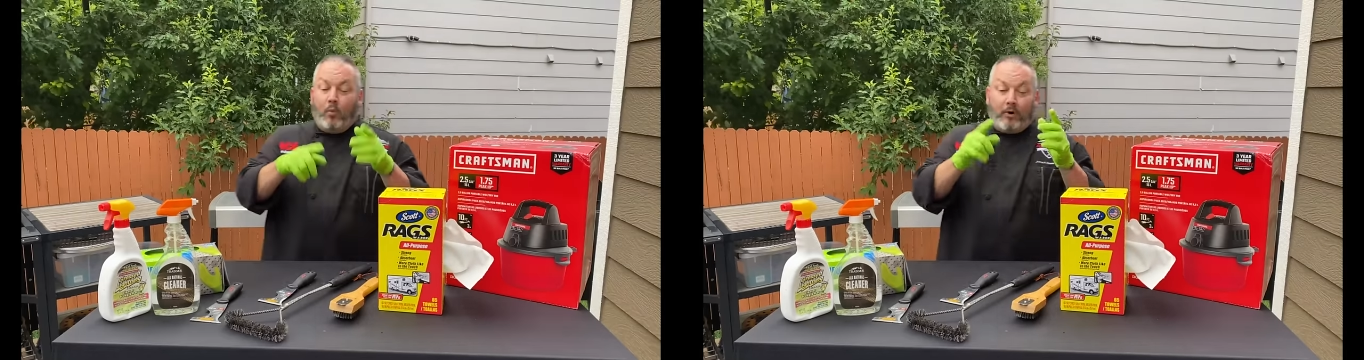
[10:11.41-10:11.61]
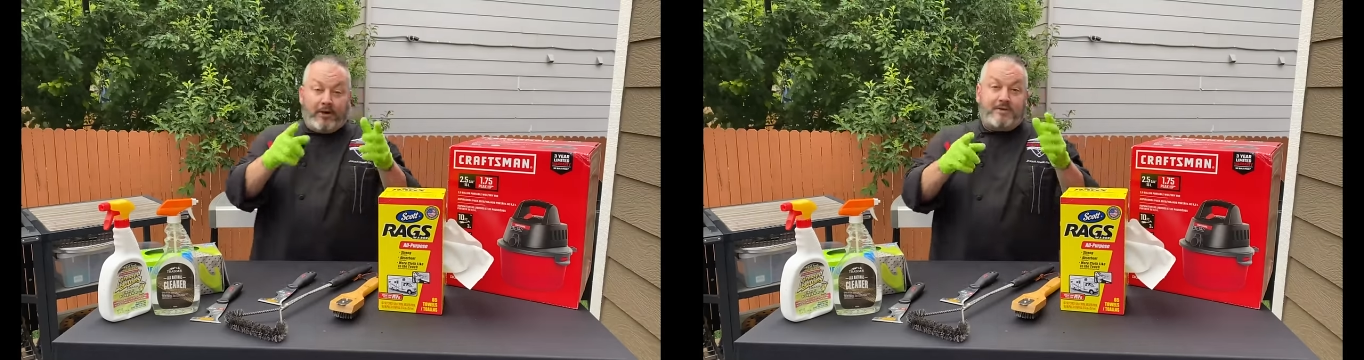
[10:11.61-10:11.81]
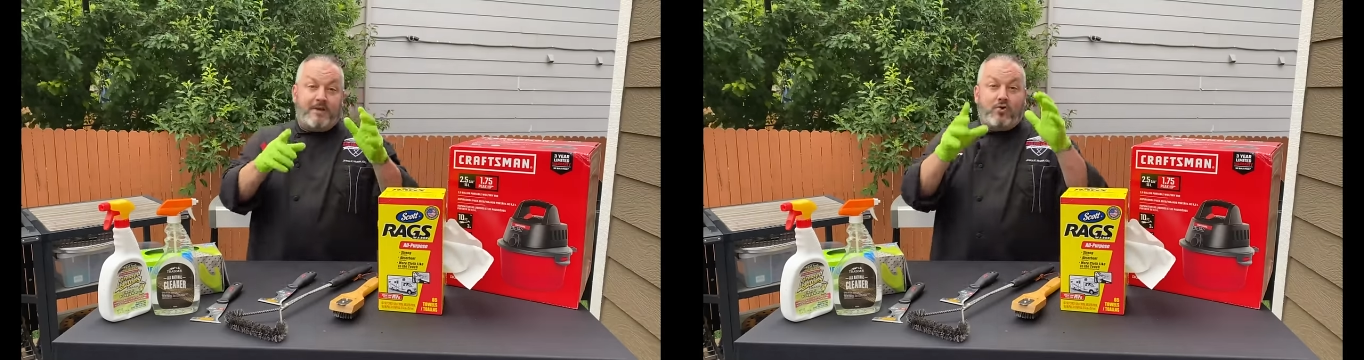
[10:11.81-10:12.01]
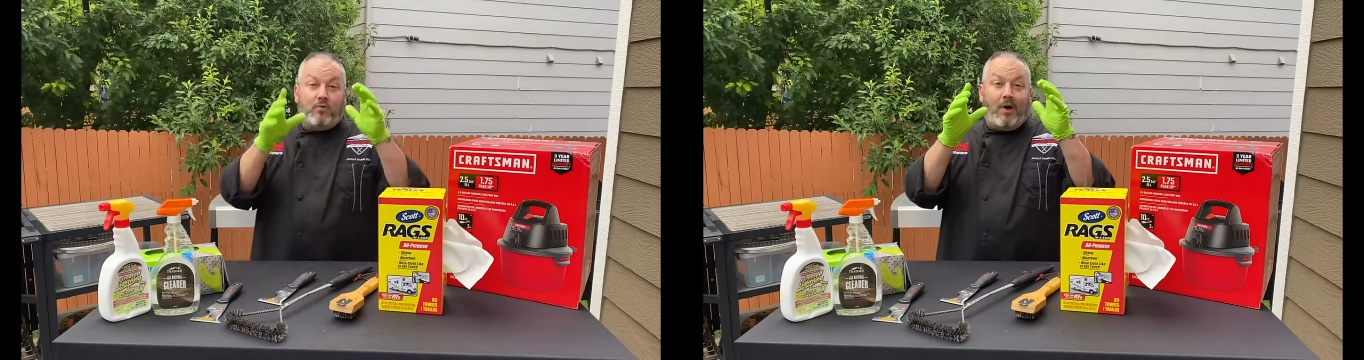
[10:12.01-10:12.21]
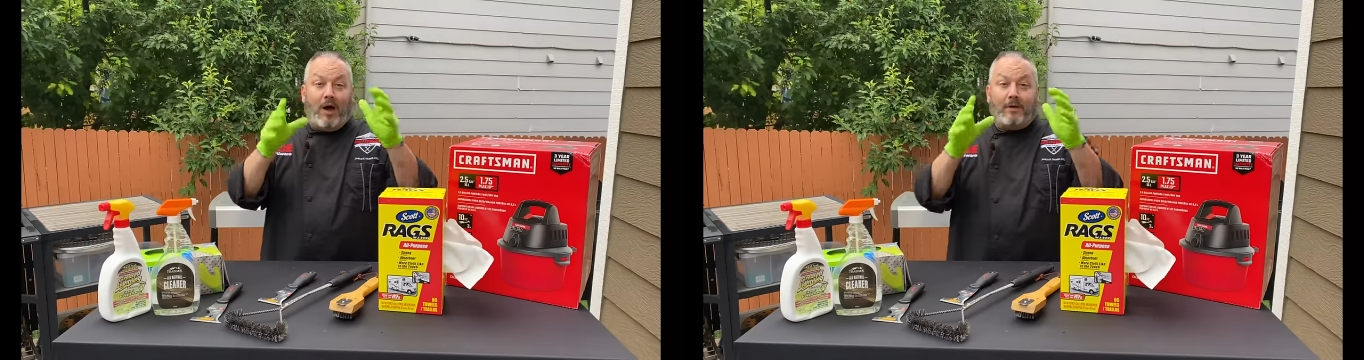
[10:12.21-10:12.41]
We're gonna teach
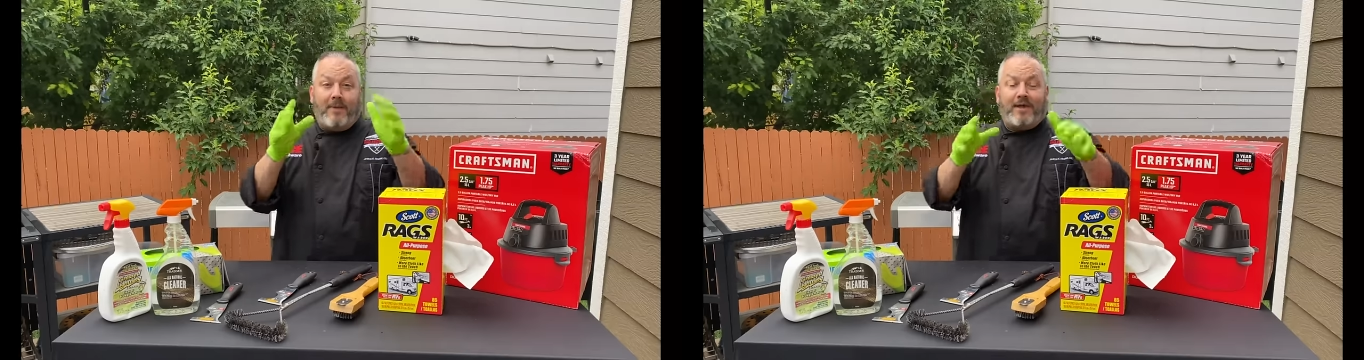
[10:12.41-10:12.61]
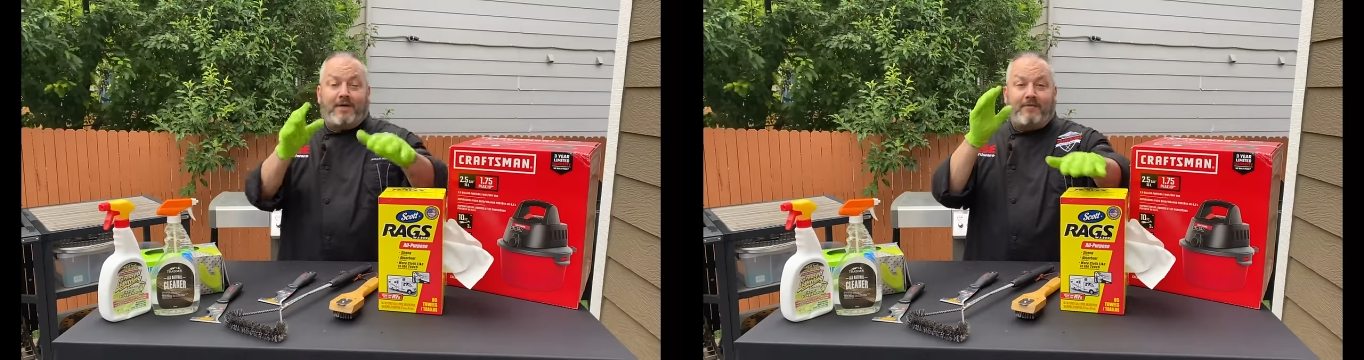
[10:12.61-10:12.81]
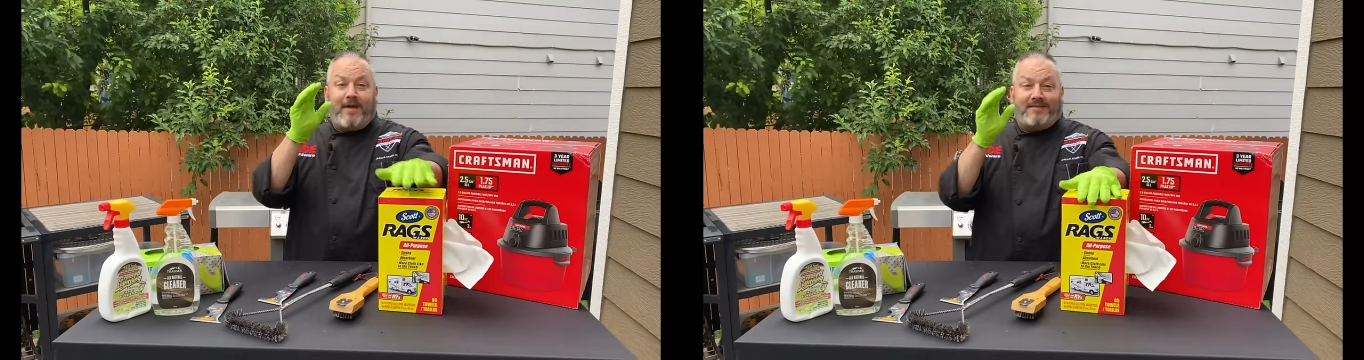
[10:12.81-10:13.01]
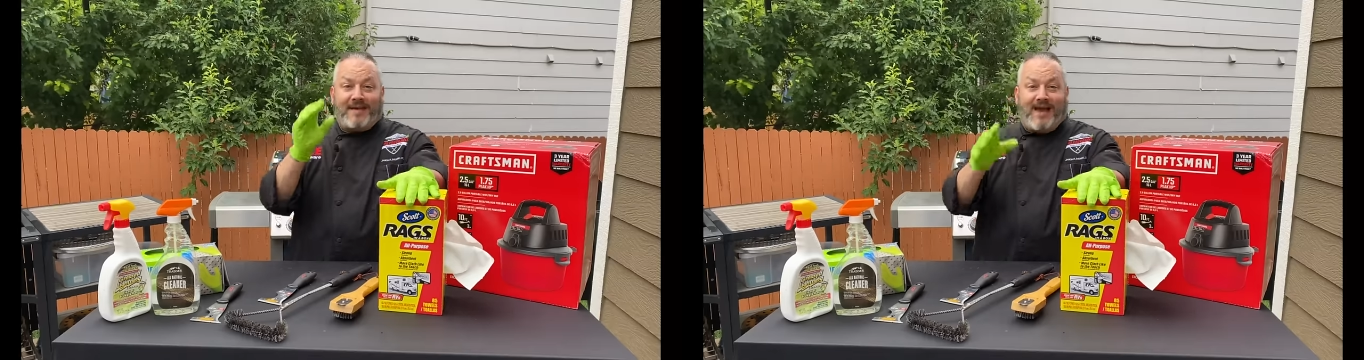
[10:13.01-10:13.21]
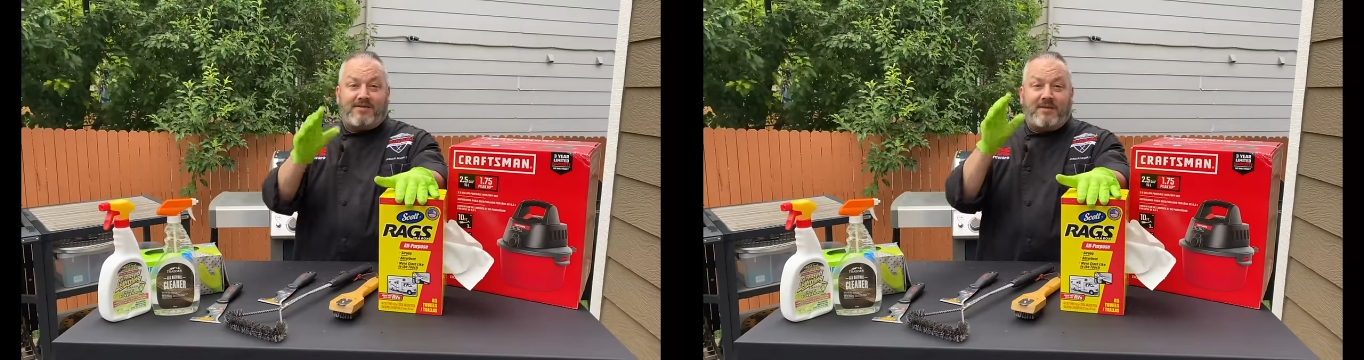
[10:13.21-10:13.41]
you how to make a
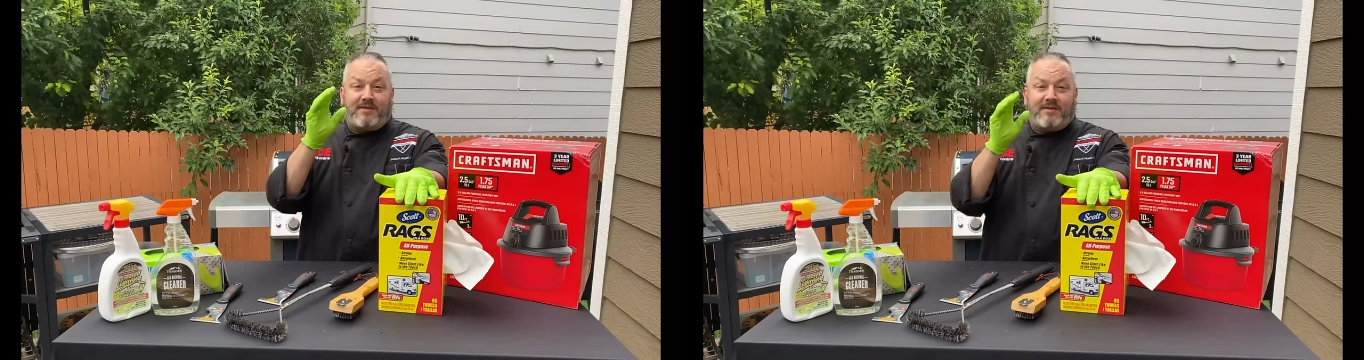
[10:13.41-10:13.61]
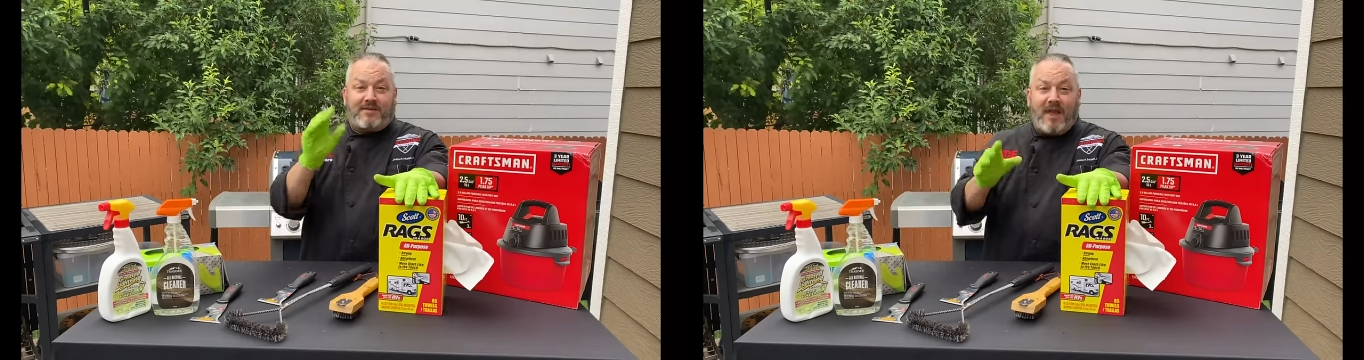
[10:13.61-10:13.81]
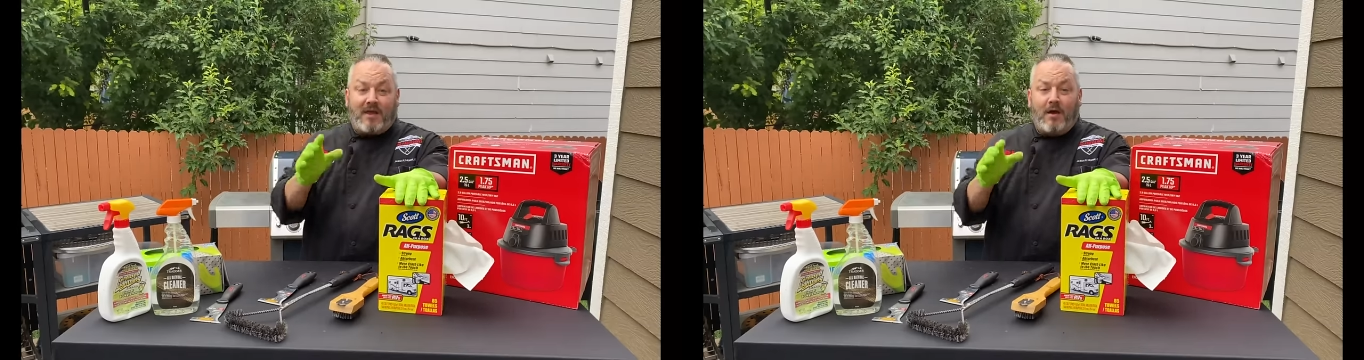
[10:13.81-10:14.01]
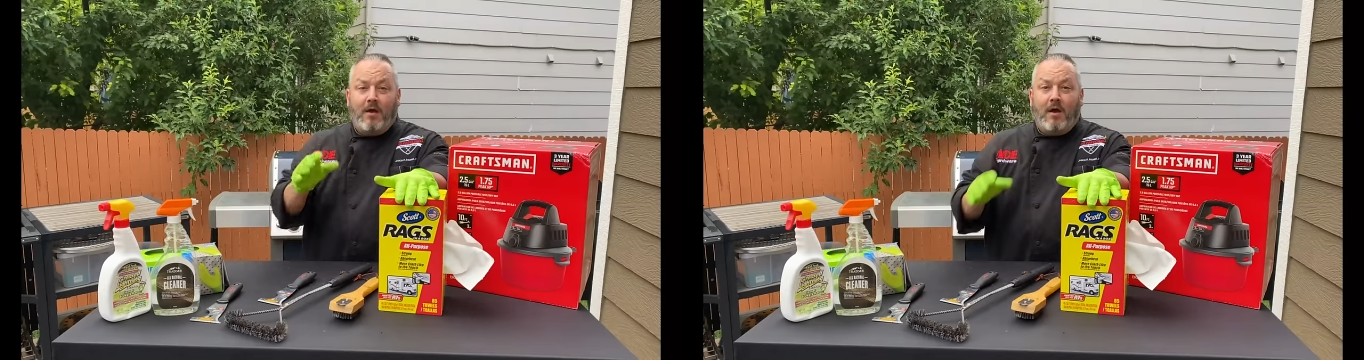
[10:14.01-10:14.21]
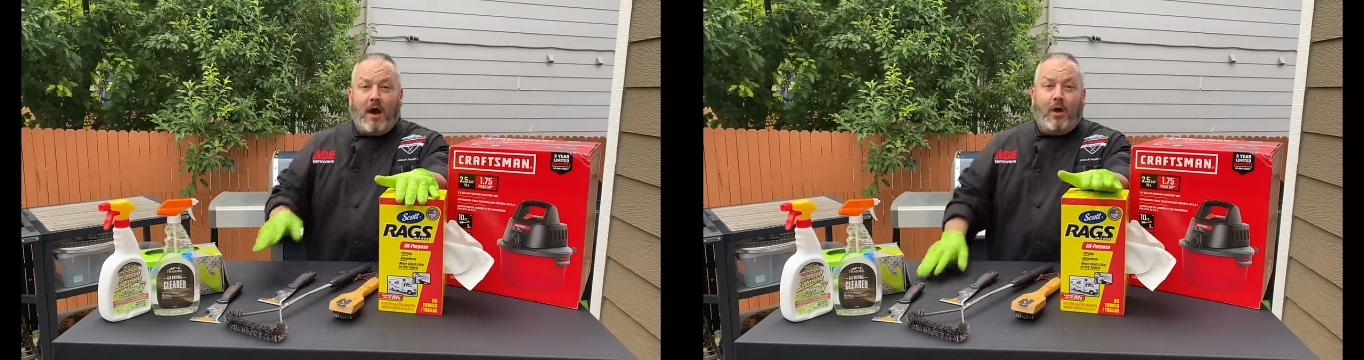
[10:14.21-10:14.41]
fantastic steak
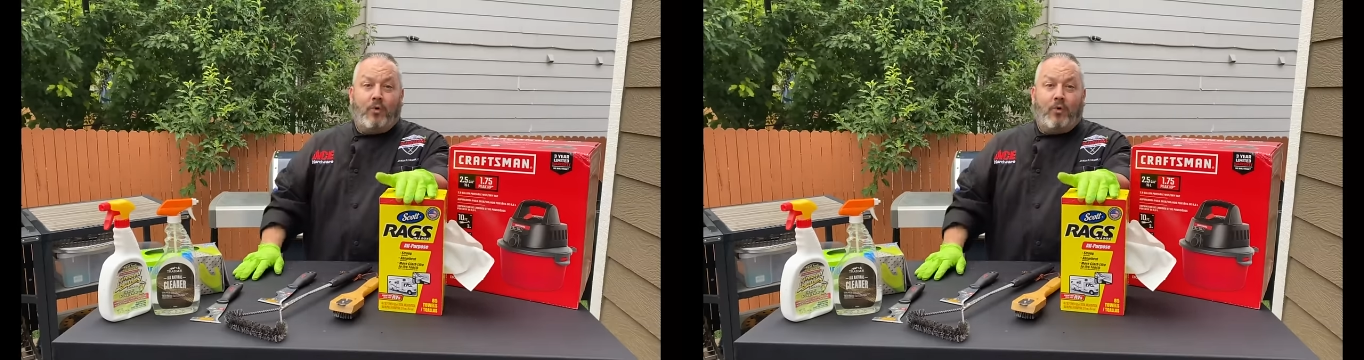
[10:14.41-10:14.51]
uh,